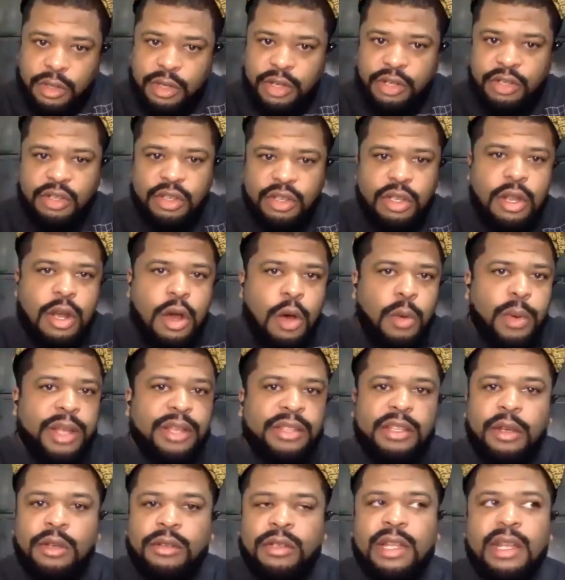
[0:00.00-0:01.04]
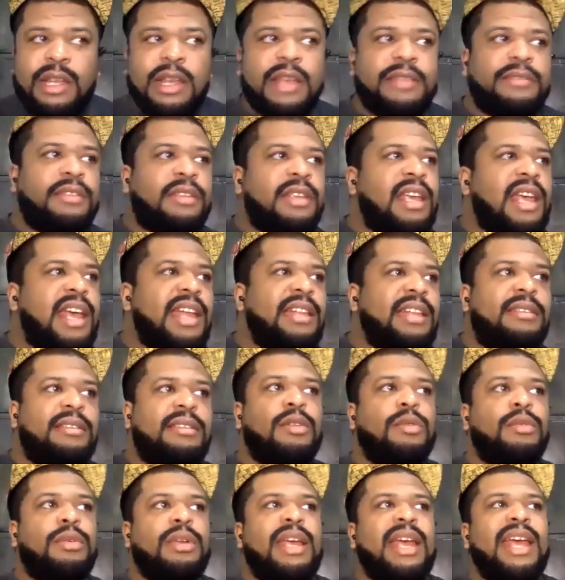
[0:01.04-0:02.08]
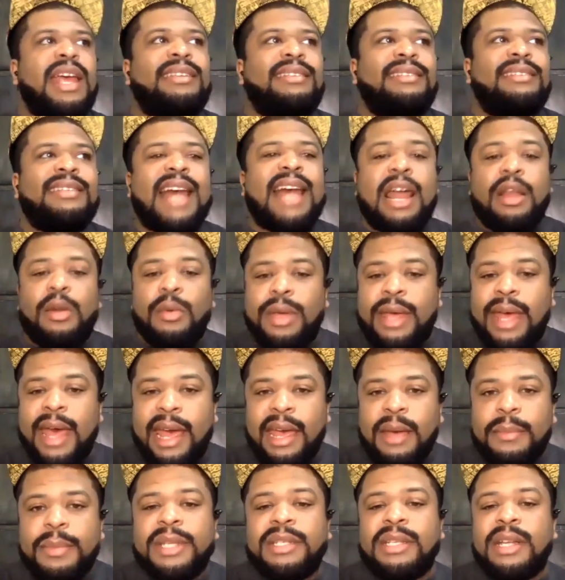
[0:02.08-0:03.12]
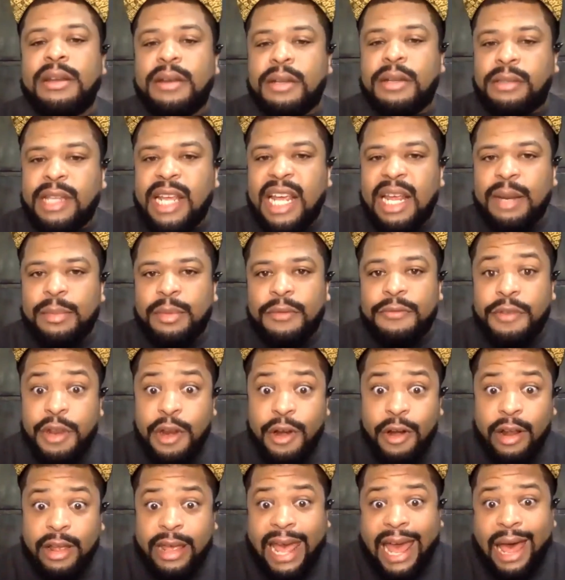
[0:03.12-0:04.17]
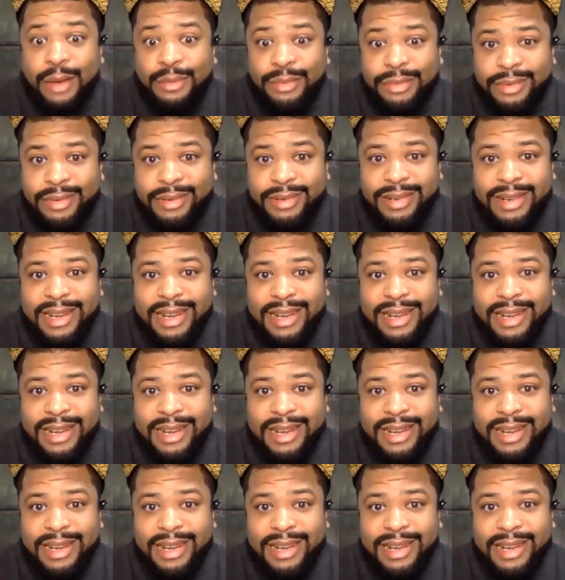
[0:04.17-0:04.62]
there's no excuse. It's not okay, but it's understandable for your accountant.